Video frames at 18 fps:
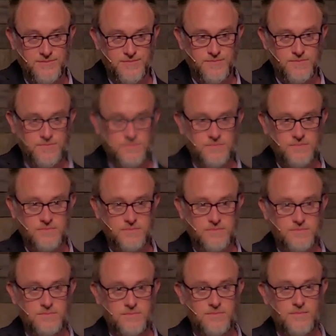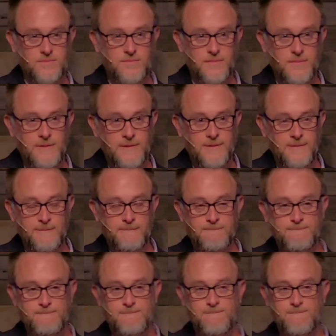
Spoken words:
Nobody speaks.